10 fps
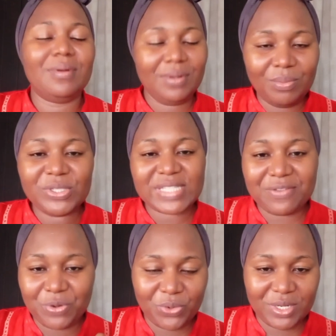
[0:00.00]
Almost
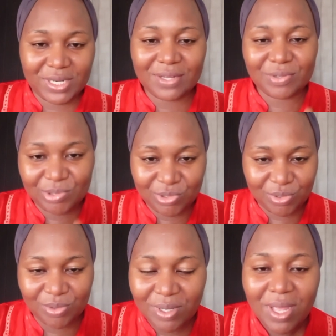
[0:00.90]
everyone that goes
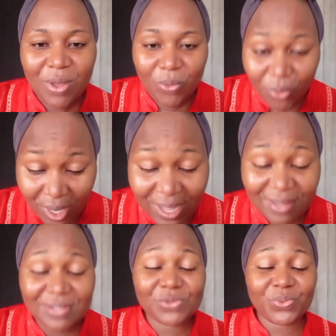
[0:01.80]
through
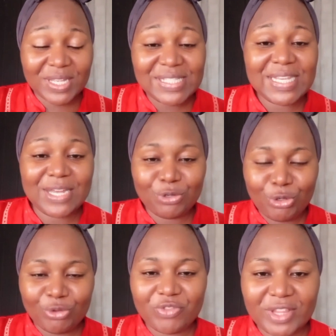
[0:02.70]
workout, sweaty and
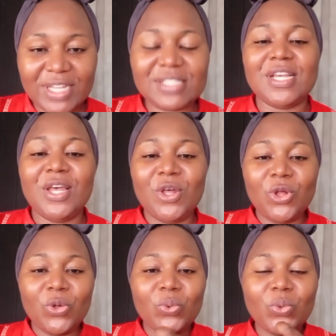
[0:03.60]
all of that,
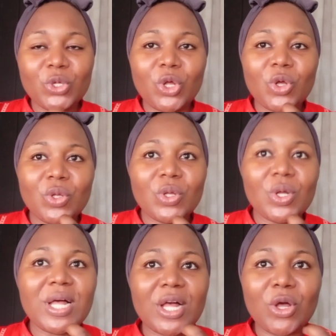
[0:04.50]
will
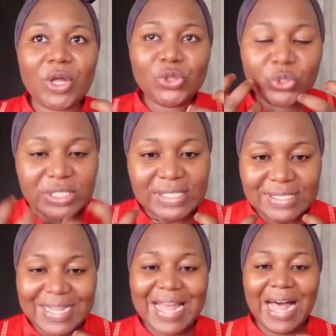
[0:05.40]
notice
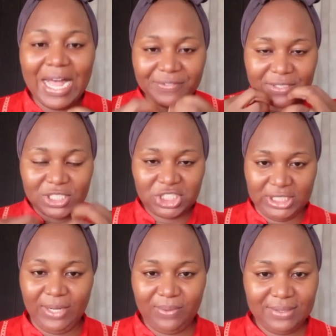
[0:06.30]
that after
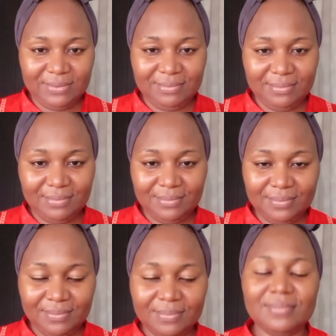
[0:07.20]
shower,
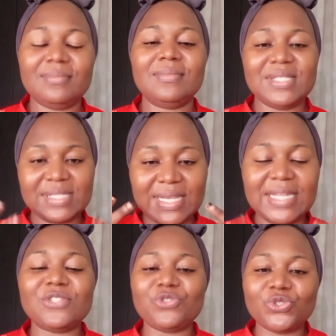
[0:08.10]
the skin
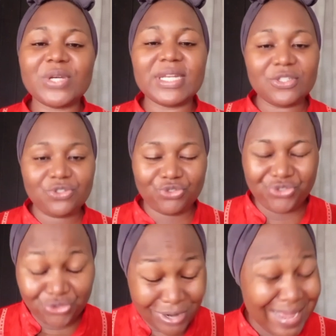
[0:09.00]
is usually
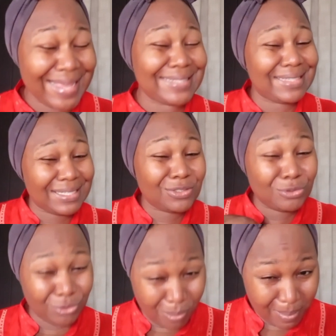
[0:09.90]
drier than
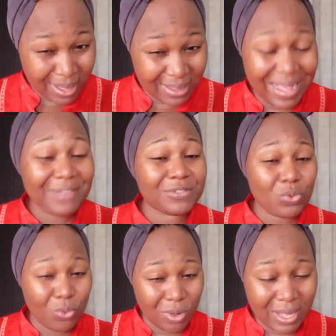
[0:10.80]
normal after
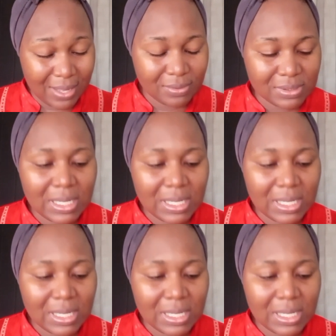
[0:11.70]
workouts.